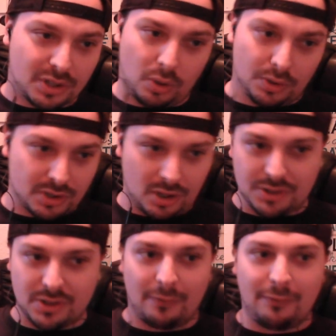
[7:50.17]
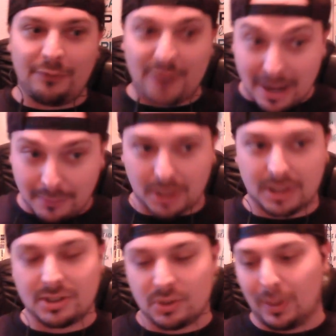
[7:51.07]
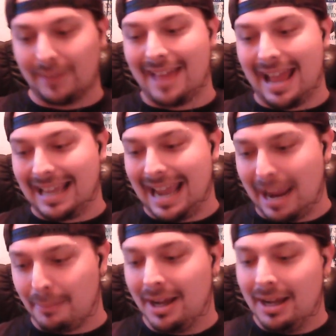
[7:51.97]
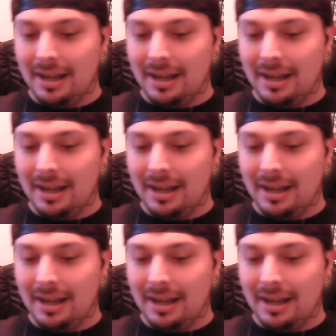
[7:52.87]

The Colts are also favored to win that game.